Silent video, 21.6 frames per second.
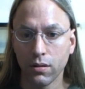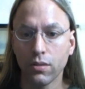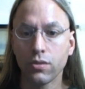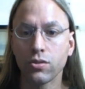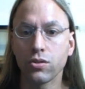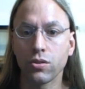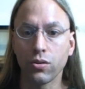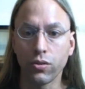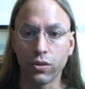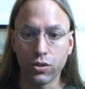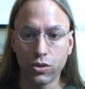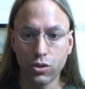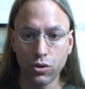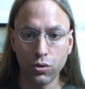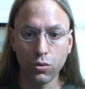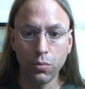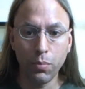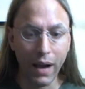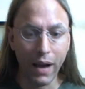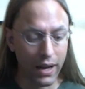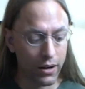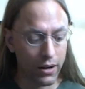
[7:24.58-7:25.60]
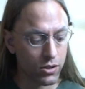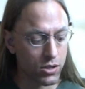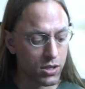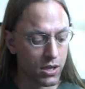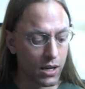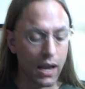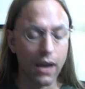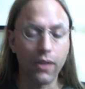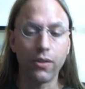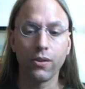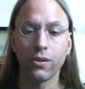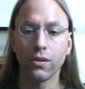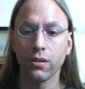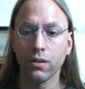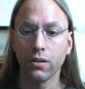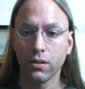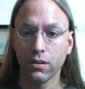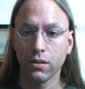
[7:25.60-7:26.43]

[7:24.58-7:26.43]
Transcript: So the 2 patterns together.